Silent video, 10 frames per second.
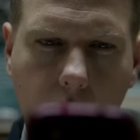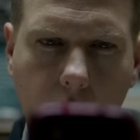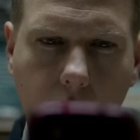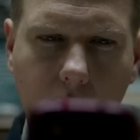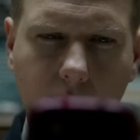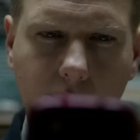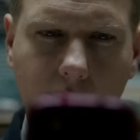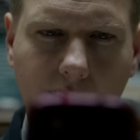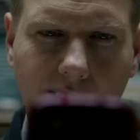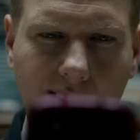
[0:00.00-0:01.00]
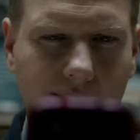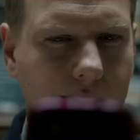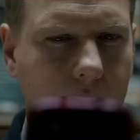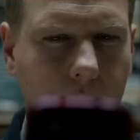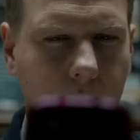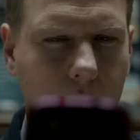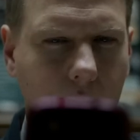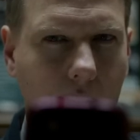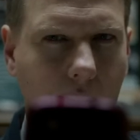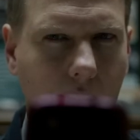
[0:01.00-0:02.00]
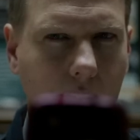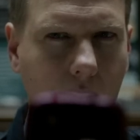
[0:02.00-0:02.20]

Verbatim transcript: yeah I wouldn't say that's particularly